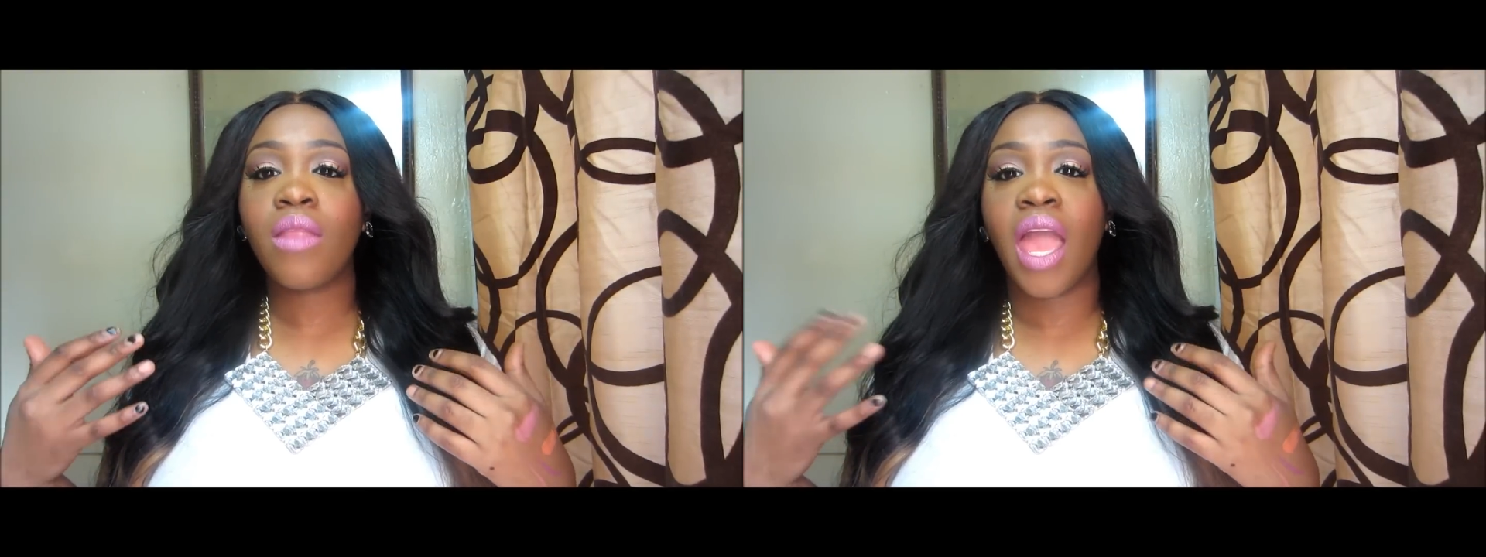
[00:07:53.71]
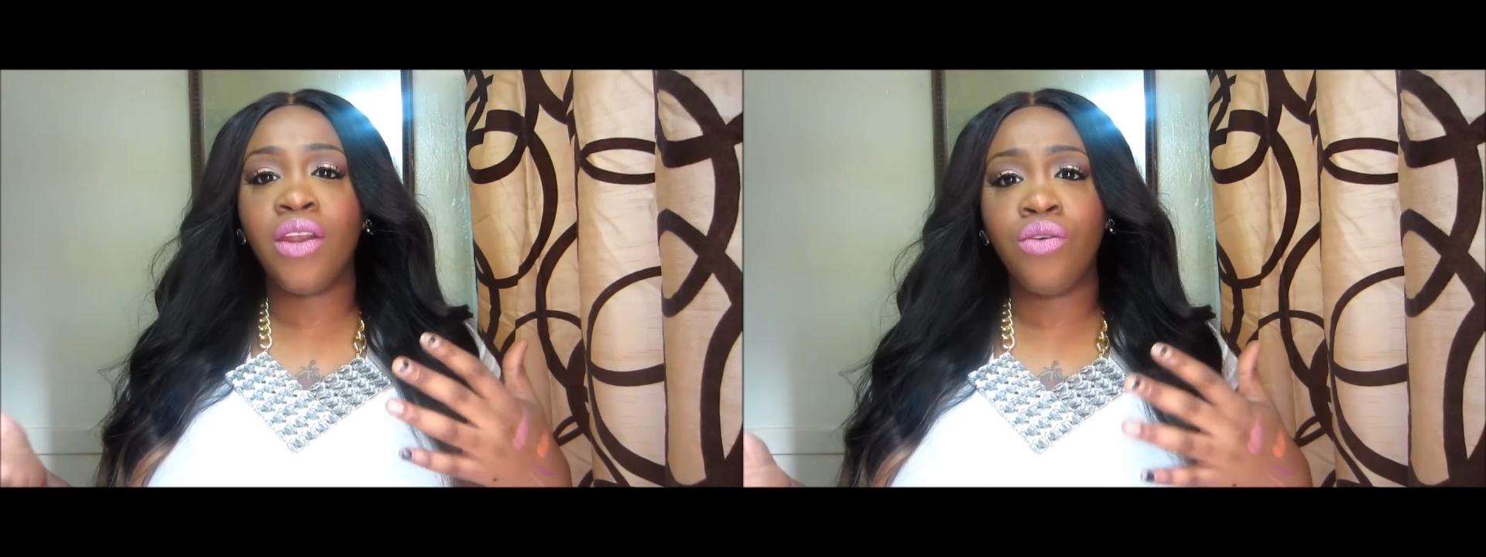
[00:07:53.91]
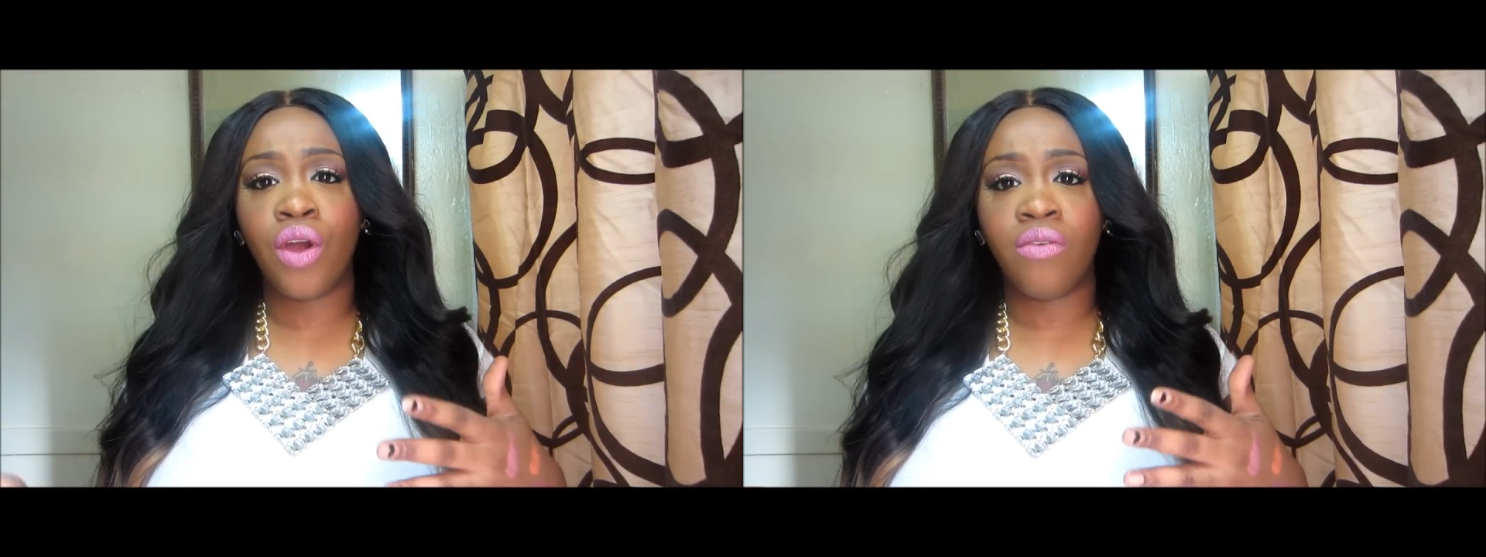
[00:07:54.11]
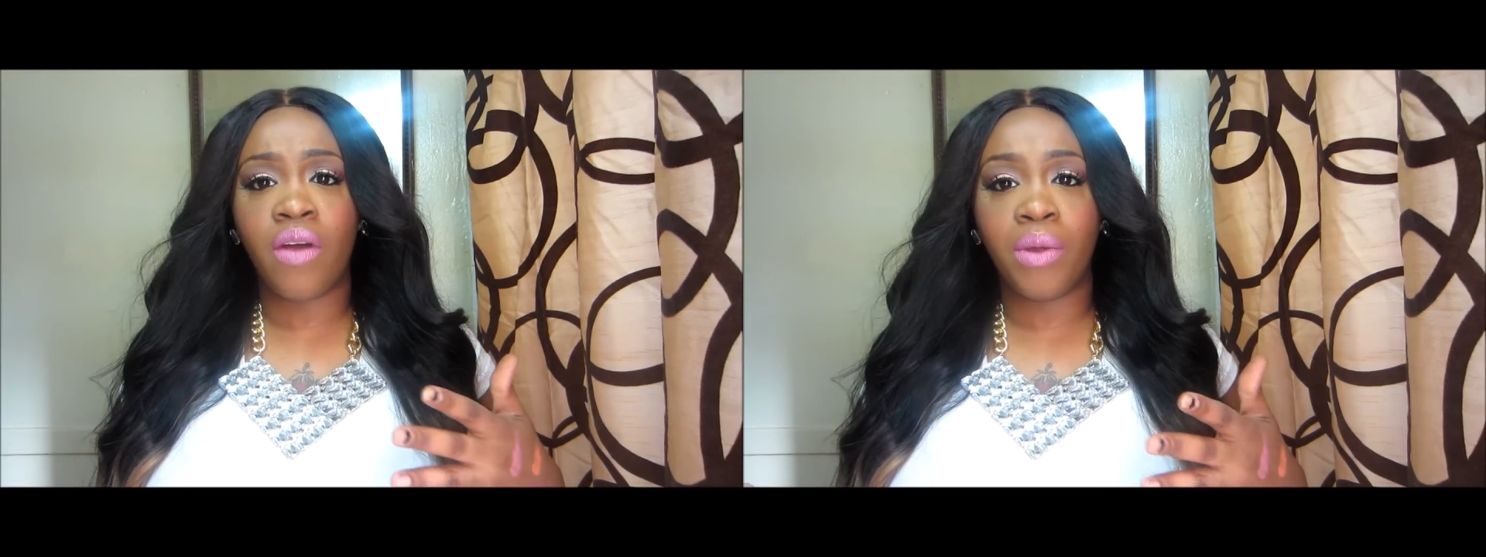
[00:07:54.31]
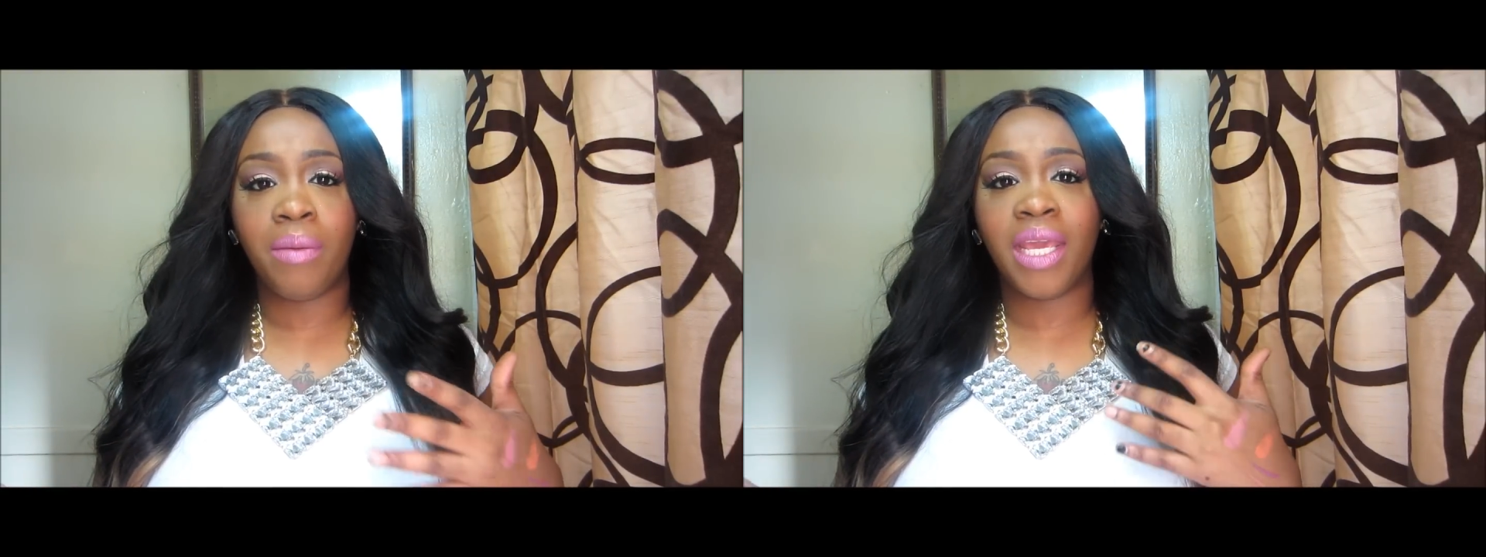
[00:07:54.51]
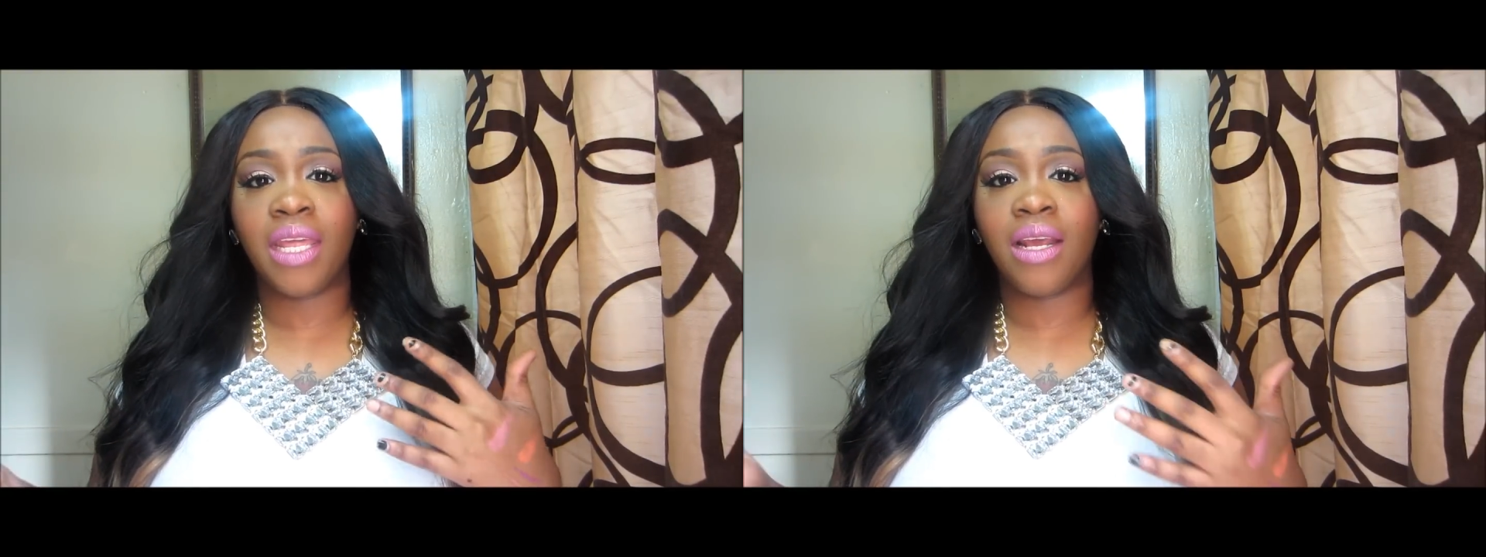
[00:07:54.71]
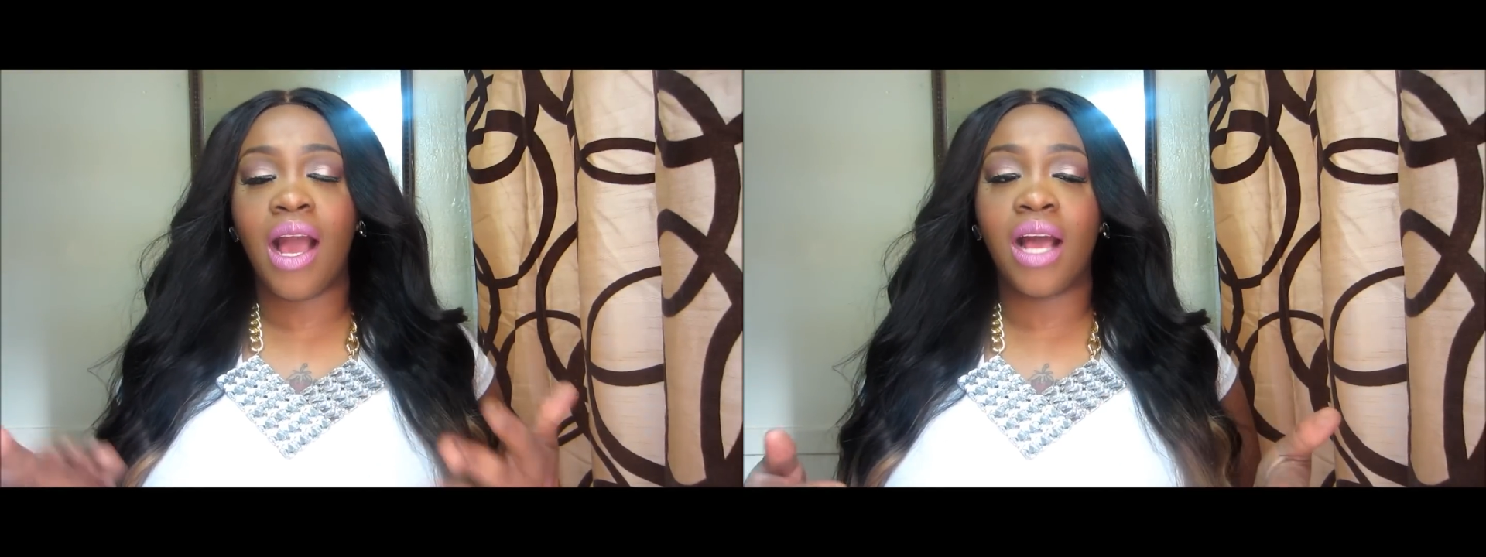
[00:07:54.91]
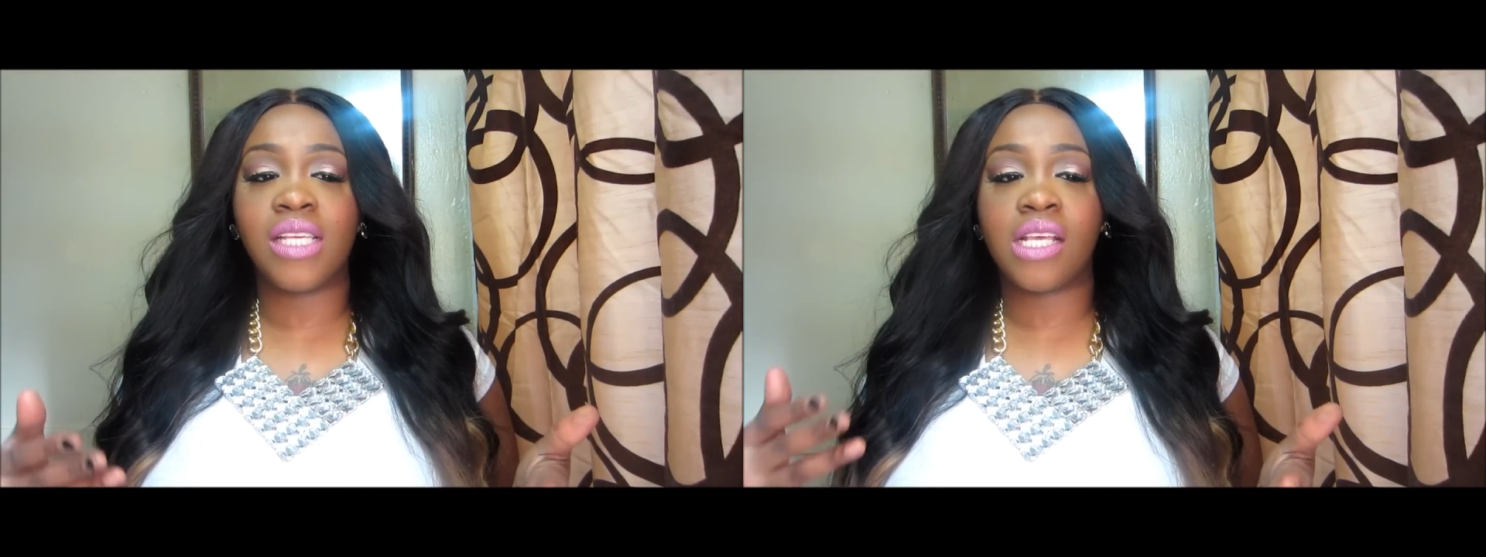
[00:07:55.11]
I don't know if I want to make it a
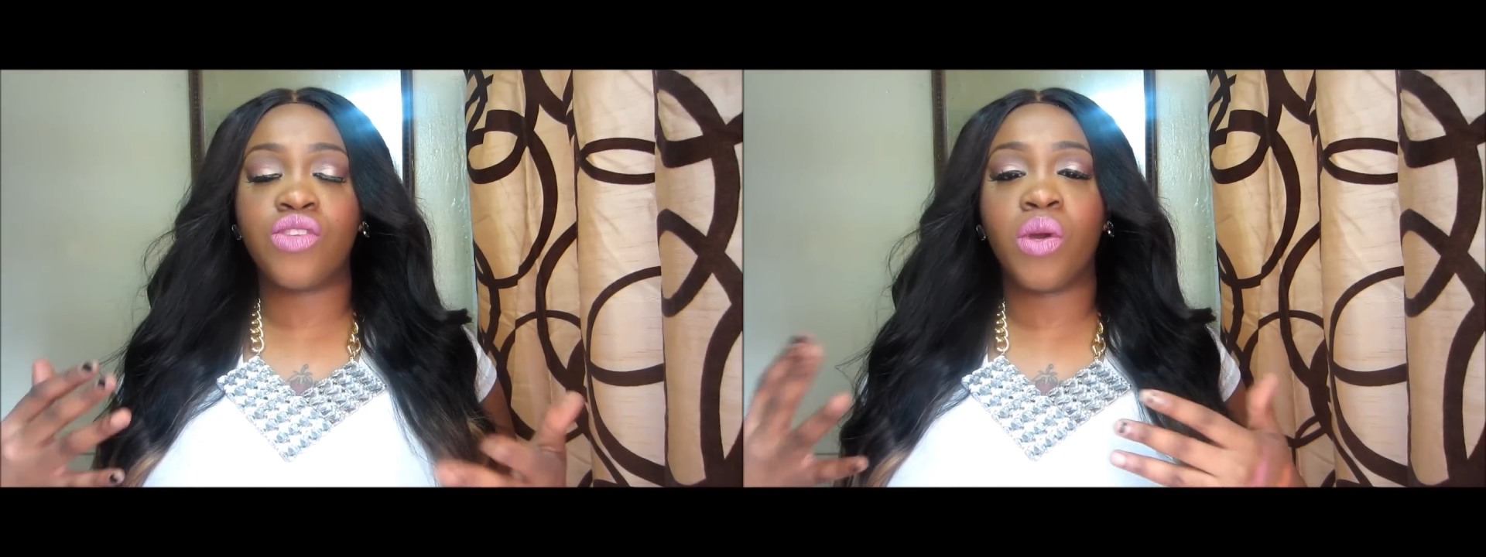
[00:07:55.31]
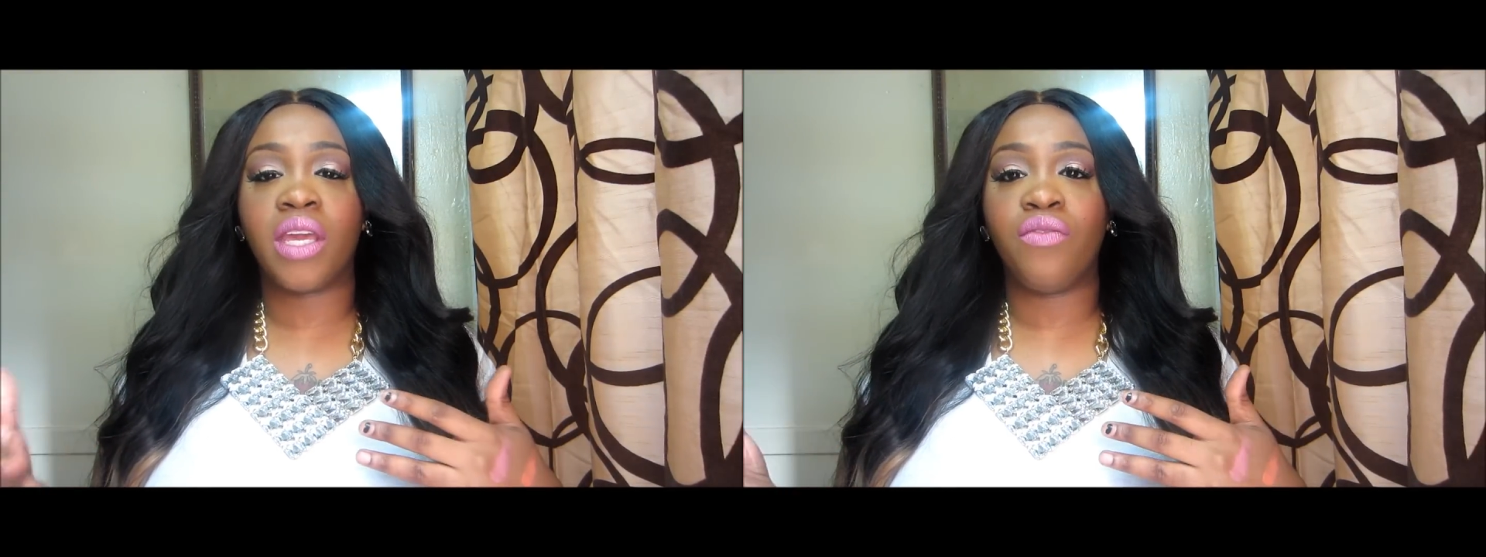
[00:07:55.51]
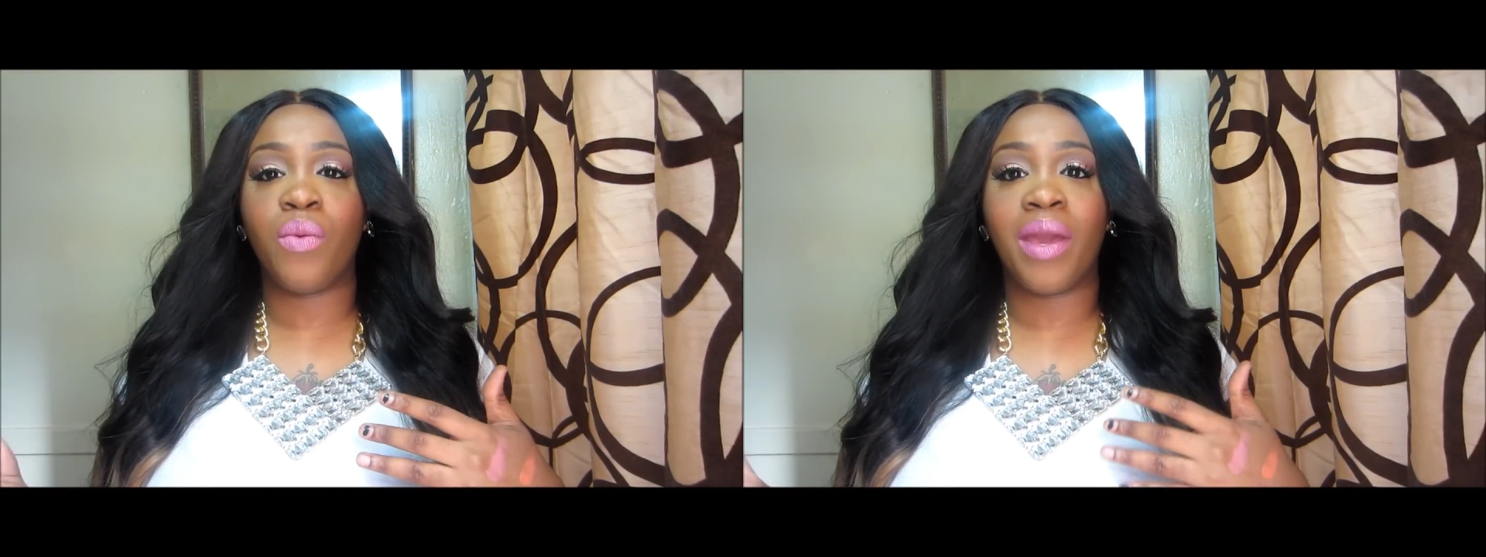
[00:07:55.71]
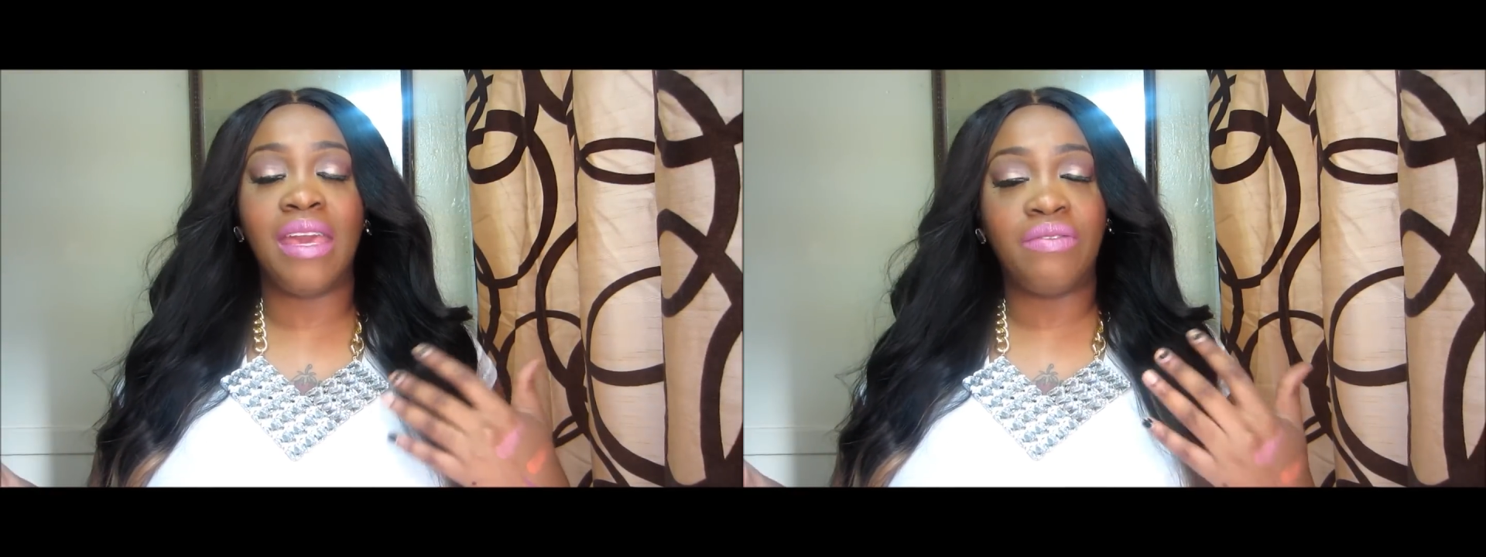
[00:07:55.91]
contest or a giveaway.